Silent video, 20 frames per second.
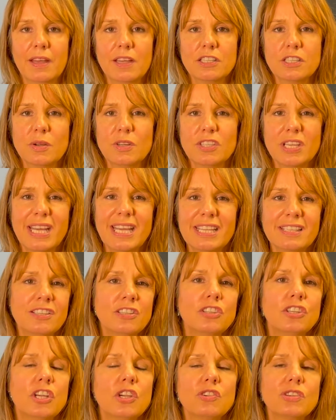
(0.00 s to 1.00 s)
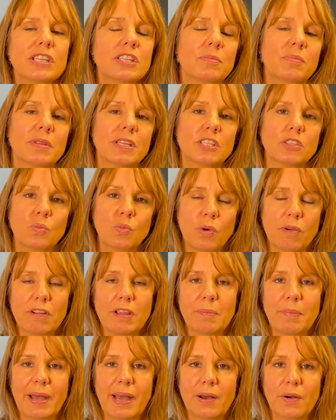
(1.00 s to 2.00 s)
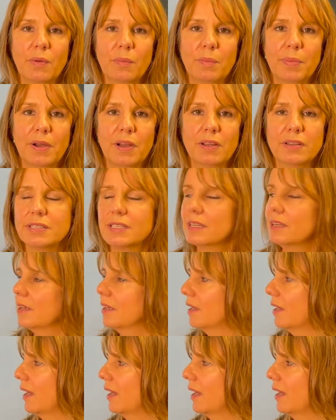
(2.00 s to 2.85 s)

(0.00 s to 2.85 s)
So it isn't usually something to worry about, but